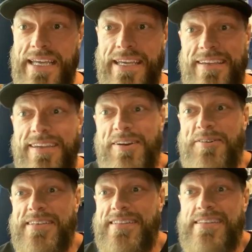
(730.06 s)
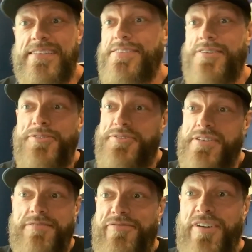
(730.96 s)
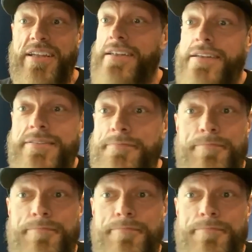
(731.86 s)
money. This is all just fun.